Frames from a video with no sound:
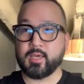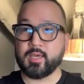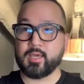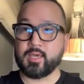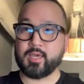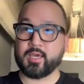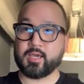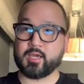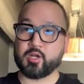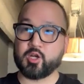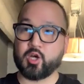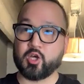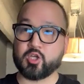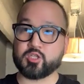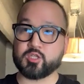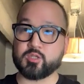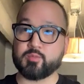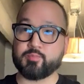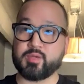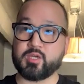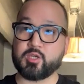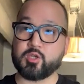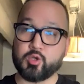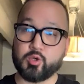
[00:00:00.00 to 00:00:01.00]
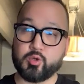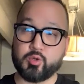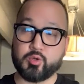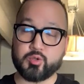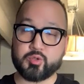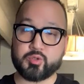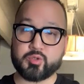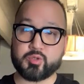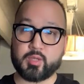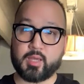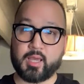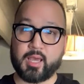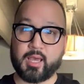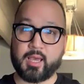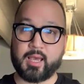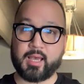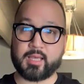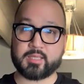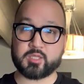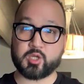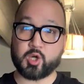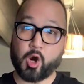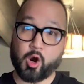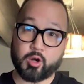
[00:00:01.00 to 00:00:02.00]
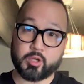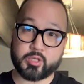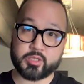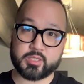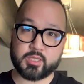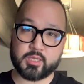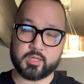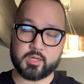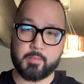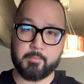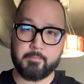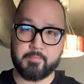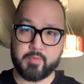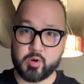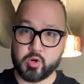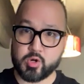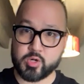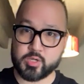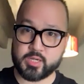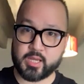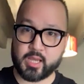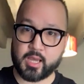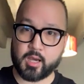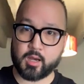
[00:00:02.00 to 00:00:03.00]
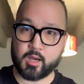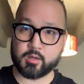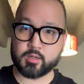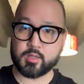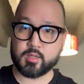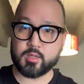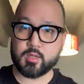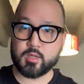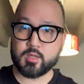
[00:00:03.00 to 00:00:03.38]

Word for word: It could also be used as an arson to burn down